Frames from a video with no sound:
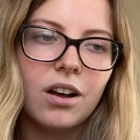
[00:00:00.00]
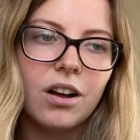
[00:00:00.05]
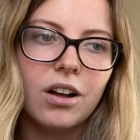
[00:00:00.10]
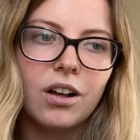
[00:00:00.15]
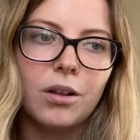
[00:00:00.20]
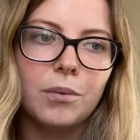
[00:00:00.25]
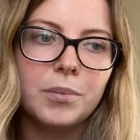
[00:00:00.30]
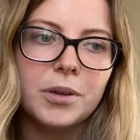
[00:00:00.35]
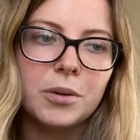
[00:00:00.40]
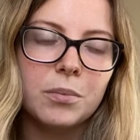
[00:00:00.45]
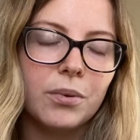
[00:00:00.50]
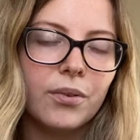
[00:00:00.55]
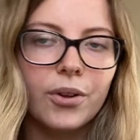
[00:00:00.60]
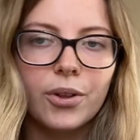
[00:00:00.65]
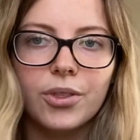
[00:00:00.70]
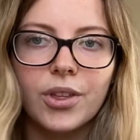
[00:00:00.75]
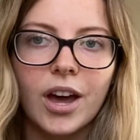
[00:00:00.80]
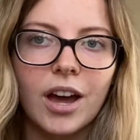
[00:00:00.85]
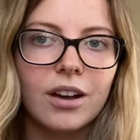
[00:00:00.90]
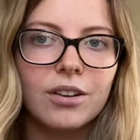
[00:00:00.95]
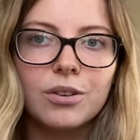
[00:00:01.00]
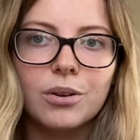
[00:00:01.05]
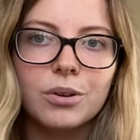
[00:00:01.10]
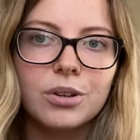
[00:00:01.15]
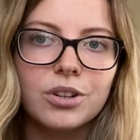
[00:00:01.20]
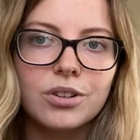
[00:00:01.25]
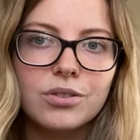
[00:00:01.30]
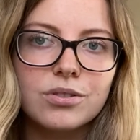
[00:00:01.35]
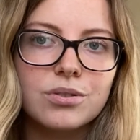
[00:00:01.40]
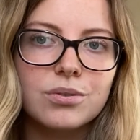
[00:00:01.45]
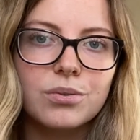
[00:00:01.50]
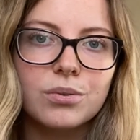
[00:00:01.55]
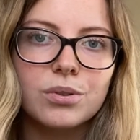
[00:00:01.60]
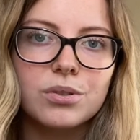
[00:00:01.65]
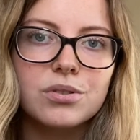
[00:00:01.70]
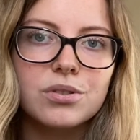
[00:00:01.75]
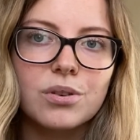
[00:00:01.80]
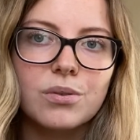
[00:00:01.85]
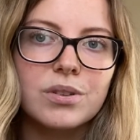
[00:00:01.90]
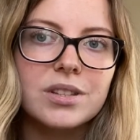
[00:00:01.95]
all people that go to your school,
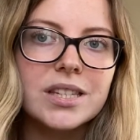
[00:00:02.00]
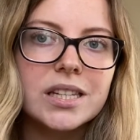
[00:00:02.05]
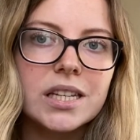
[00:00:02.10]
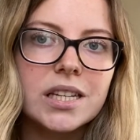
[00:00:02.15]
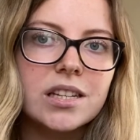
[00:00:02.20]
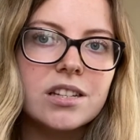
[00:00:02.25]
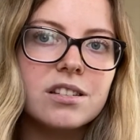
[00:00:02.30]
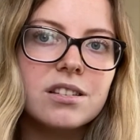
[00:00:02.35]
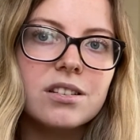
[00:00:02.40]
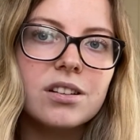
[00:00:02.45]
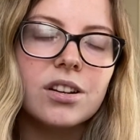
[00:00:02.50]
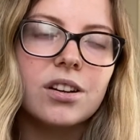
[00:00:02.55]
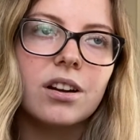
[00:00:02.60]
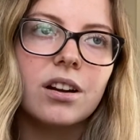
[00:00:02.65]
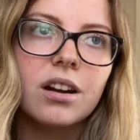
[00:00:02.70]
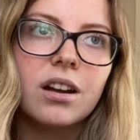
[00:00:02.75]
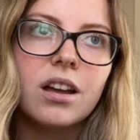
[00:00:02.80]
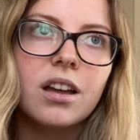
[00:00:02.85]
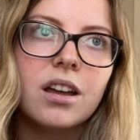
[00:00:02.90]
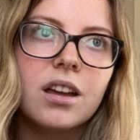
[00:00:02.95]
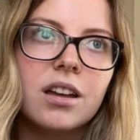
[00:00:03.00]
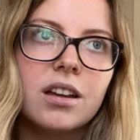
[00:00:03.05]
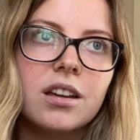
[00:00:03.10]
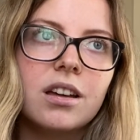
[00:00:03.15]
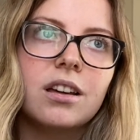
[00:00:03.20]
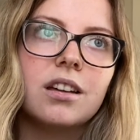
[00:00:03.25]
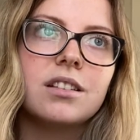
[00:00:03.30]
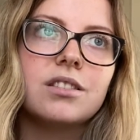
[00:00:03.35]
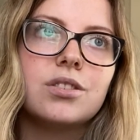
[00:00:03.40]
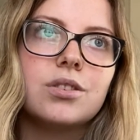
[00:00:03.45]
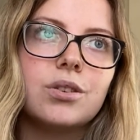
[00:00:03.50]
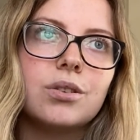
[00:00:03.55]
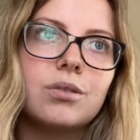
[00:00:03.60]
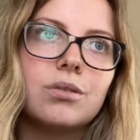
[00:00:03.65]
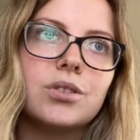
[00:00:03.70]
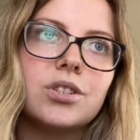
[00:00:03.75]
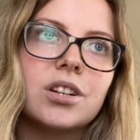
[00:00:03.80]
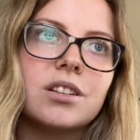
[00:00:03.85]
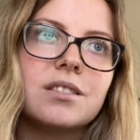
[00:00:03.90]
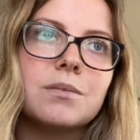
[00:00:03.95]
so it's easier to
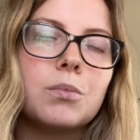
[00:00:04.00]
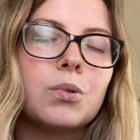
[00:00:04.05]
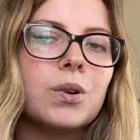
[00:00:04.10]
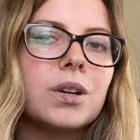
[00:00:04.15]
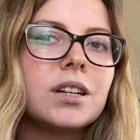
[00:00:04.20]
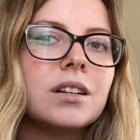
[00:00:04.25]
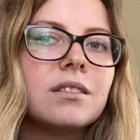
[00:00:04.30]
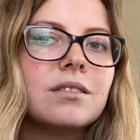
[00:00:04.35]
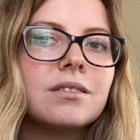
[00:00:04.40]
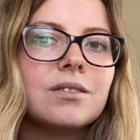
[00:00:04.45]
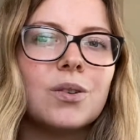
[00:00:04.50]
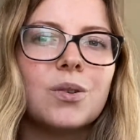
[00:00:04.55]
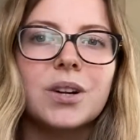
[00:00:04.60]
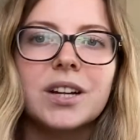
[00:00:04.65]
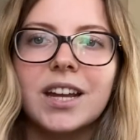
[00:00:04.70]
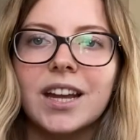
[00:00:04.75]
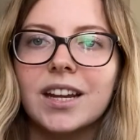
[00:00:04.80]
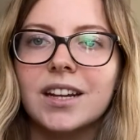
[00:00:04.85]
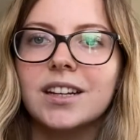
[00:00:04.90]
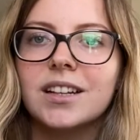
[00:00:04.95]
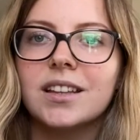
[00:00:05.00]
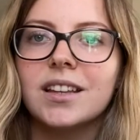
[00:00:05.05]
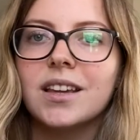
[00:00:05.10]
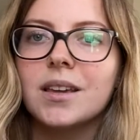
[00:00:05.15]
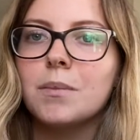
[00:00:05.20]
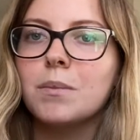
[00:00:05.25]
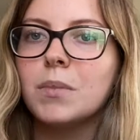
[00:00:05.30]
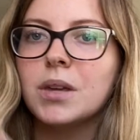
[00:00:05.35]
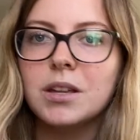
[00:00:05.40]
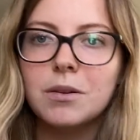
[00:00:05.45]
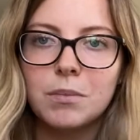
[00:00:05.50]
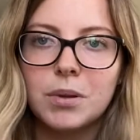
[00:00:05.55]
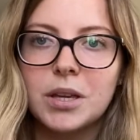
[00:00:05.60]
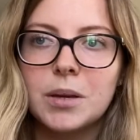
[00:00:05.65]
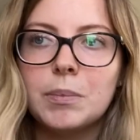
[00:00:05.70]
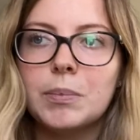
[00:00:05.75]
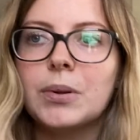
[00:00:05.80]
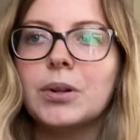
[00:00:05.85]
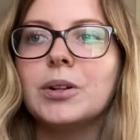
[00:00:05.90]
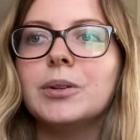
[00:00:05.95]
just more organically meet
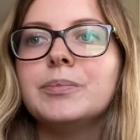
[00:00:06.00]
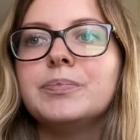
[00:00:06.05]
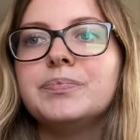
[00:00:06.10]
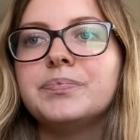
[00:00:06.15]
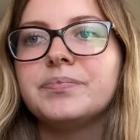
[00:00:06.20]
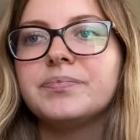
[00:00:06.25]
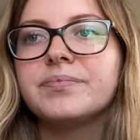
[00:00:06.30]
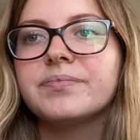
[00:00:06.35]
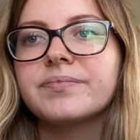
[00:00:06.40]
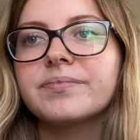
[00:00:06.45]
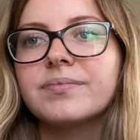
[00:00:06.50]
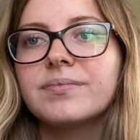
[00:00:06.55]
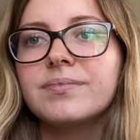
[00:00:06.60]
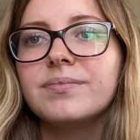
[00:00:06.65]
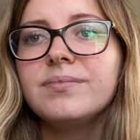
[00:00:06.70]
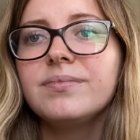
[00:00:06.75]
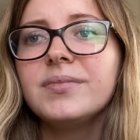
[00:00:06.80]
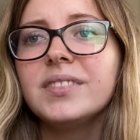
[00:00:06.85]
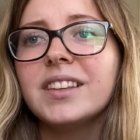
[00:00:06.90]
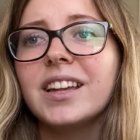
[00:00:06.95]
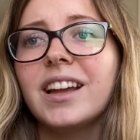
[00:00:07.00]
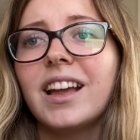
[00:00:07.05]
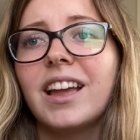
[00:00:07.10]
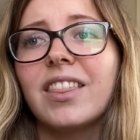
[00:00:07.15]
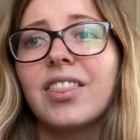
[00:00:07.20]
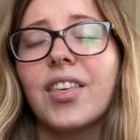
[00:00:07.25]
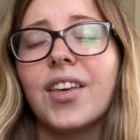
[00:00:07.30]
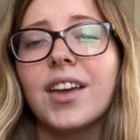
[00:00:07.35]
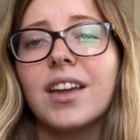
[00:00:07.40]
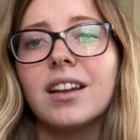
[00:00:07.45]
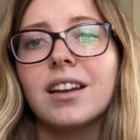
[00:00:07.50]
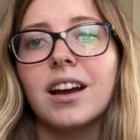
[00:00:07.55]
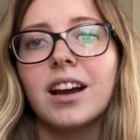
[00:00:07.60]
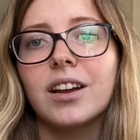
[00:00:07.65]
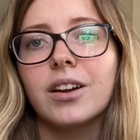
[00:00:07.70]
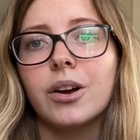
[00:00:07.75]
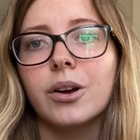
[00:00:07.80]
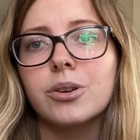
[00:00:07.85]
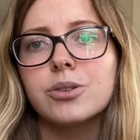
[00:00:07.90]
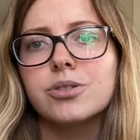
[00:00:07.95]
people. And then I
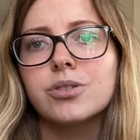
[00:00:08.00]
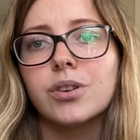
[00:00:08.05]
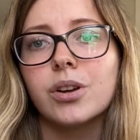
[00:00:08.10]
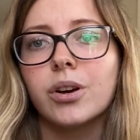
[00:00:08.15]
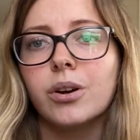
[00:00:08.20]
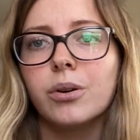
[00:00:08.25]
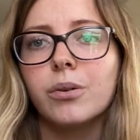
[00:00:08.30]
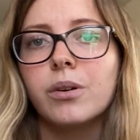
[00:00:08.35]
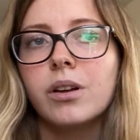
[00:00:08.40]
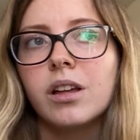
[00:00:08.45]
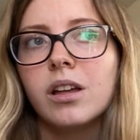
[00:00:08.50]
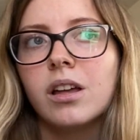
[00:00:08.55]
also